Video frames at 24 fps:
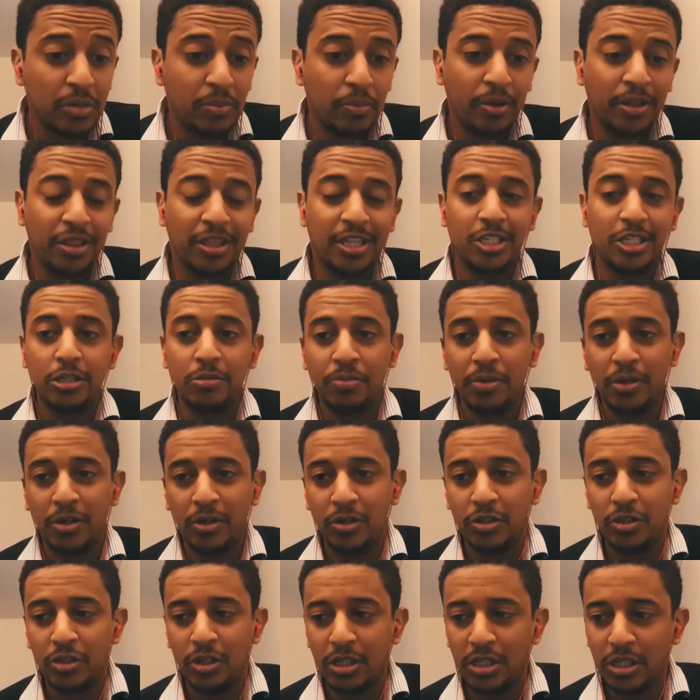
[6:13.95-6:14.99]
but this is
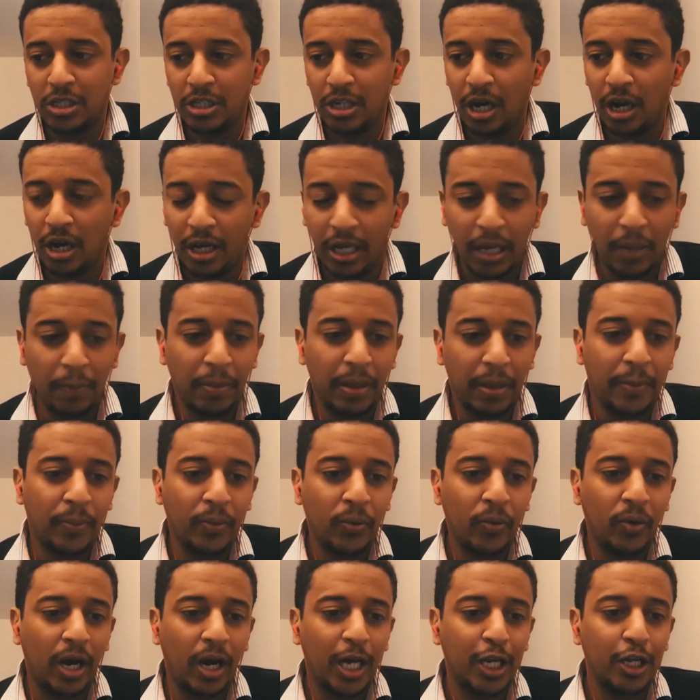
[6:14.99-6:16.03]
because you're targeting
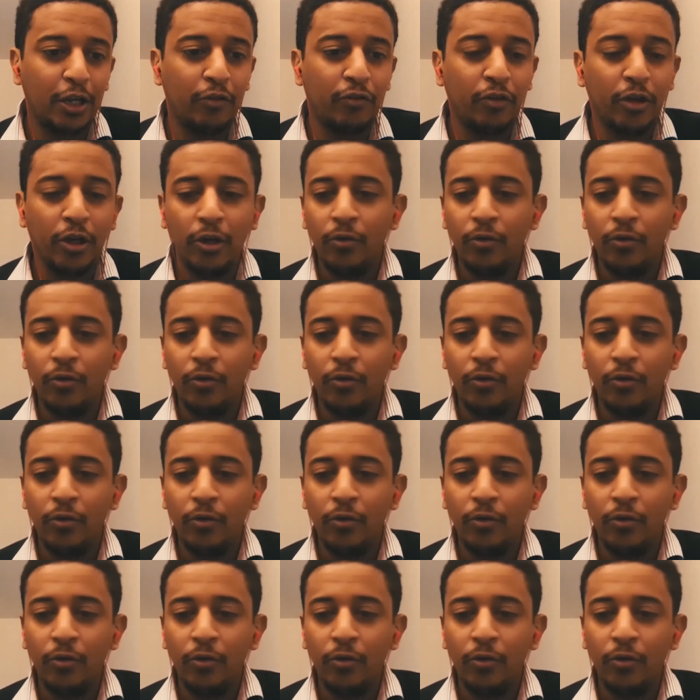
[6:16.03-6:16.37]
people kind of